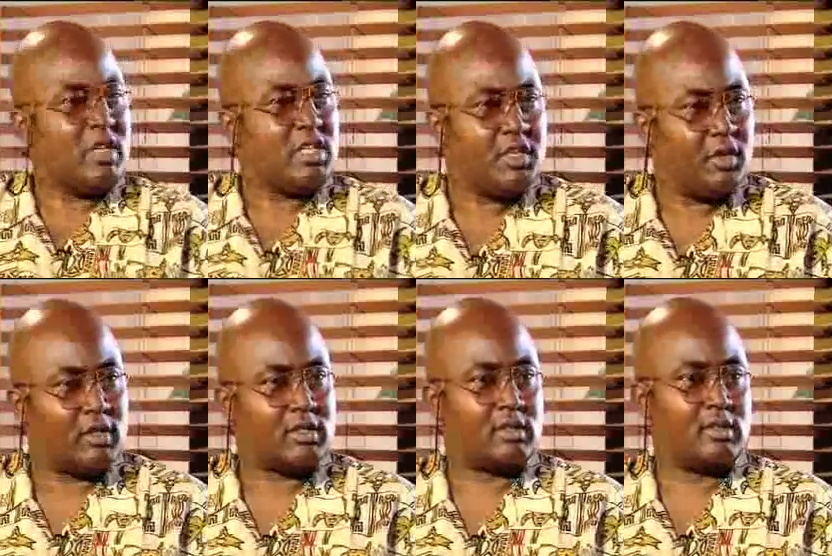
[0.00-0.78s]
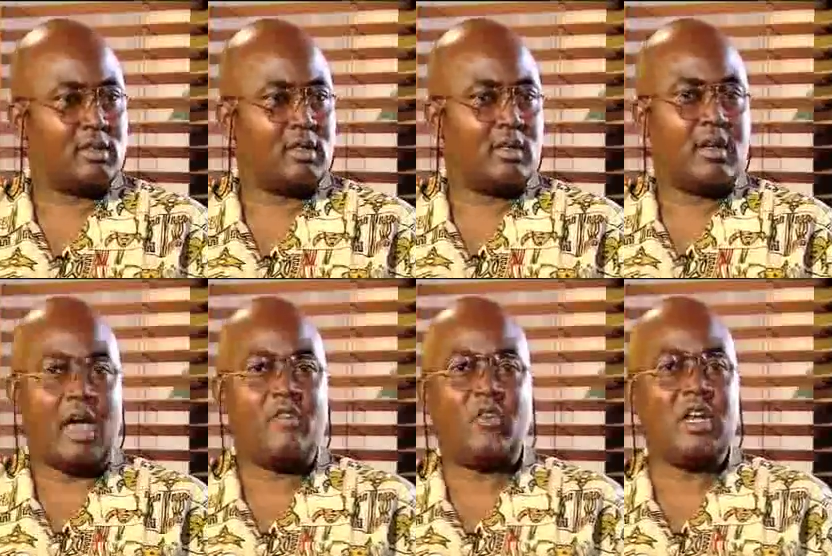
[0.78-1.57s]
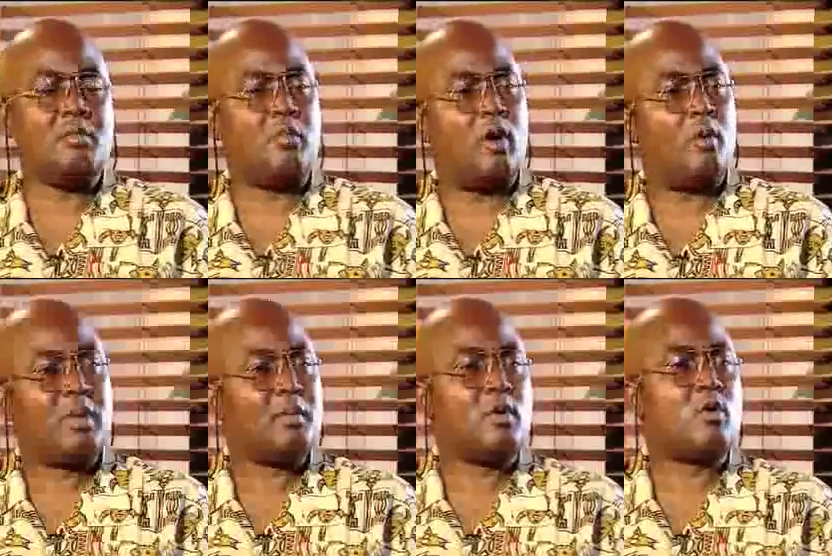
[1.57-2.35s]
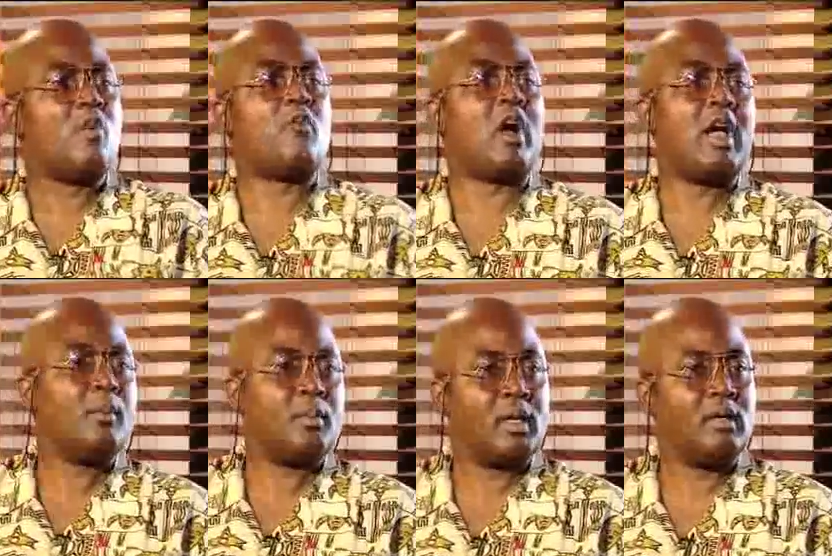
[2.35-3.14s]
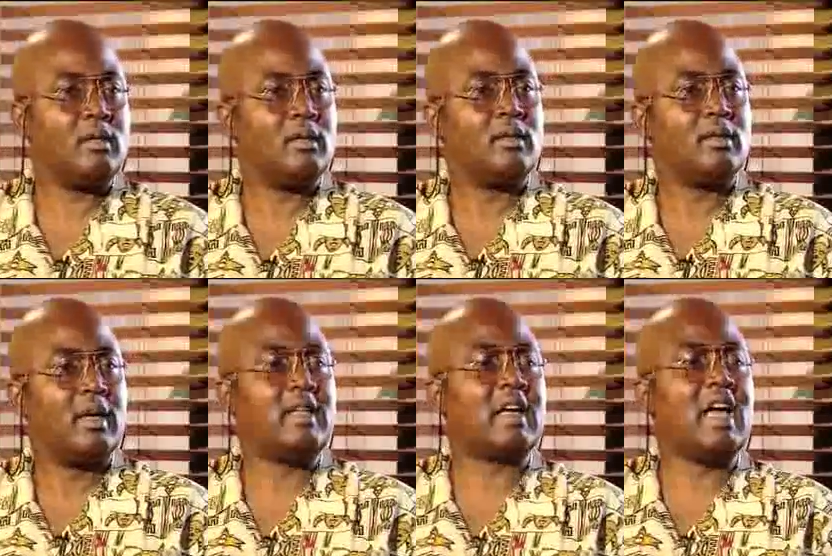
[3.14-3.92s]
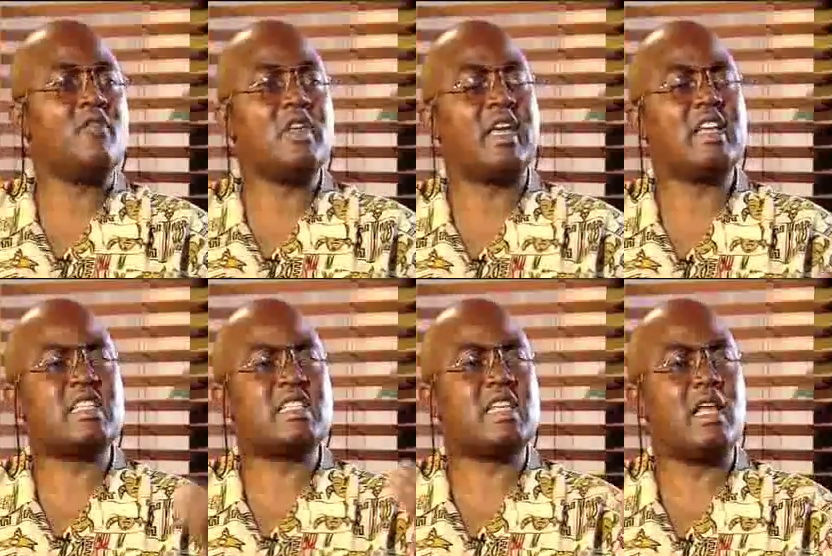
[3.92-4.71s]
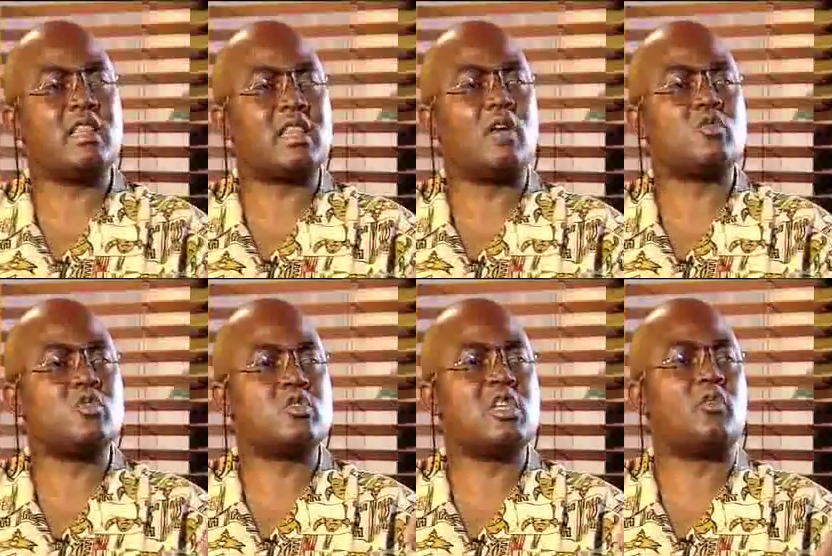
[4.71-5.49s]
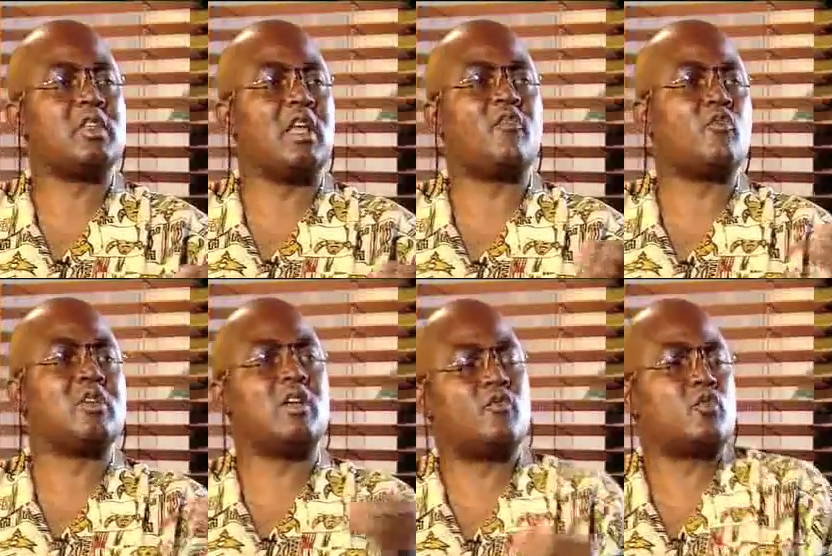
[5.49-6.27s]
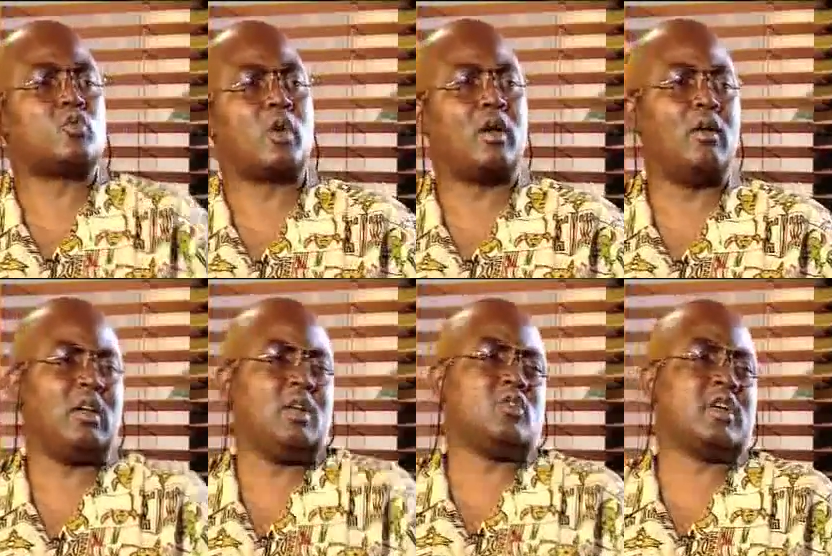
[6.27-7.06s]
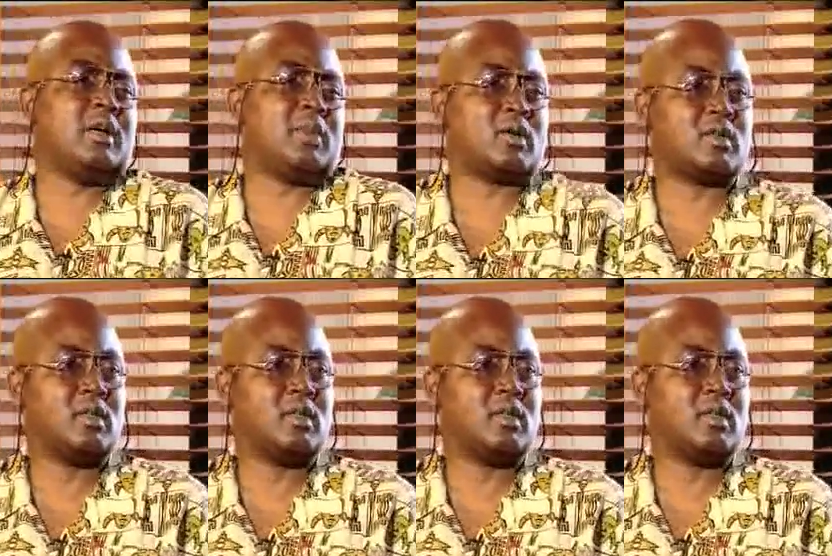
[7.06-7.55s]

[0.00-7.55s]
serious? And volleyball, people go for camping, and they can't even get 10,000 for their food and footwear. What are we talking about?